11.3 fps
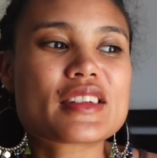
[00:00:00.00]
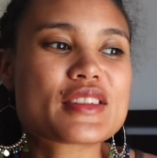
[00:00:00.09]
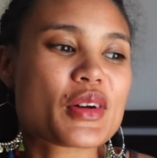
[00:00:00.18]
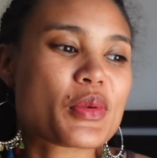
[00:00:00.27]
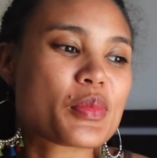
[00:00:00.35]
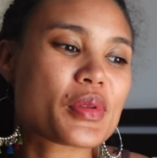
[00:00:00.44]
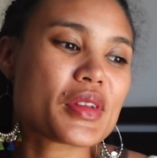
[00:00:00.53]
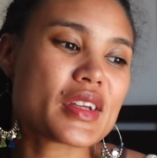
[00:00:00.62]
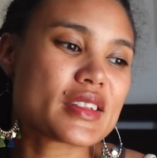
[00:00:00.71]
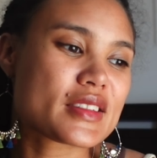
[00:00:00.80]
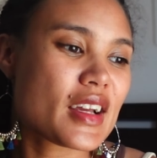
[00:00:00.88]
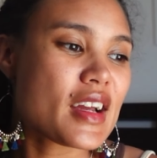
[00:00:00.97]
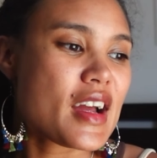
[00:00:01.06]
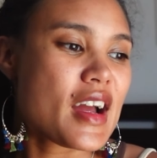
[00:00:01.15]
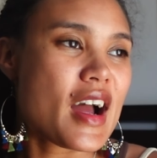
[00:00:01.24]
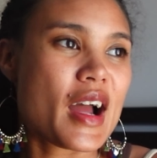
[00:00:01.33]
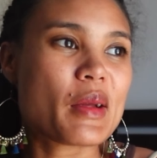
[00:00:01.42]
So please,
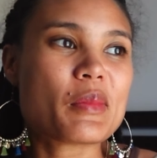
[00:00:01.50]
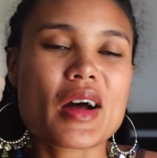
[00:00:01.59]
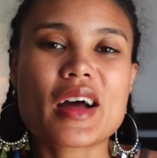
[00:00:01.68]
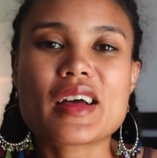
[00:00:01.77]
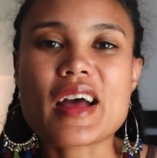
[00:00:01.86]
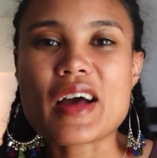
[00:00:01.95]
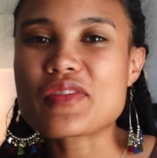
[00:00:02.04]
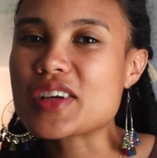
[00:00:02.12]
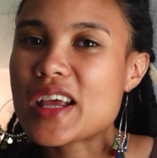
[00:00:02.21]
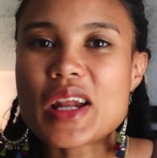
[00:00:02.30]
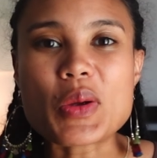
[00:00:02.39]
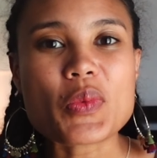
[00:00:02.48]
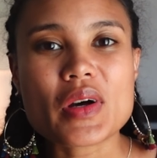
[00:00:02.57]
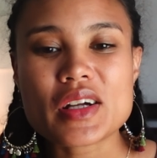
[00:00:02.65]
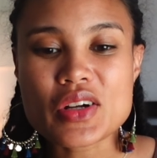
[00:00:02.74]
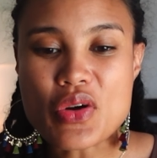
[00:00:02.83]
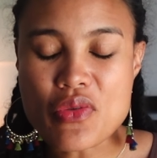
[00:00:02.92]
I'm not advocating
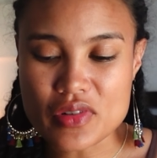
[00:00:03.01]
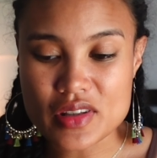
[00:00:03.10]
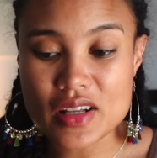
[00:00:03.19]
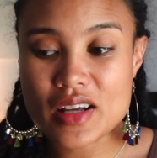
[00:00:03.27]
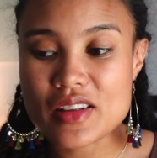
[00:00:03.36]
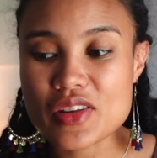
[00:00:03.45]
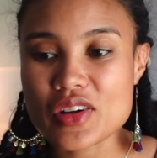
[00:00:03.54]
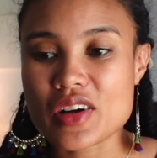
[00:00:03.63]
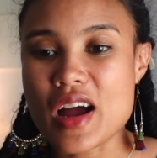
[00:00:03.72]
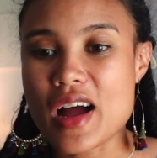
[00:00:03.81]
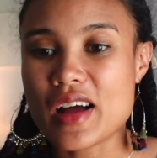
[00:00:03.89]
one over the other.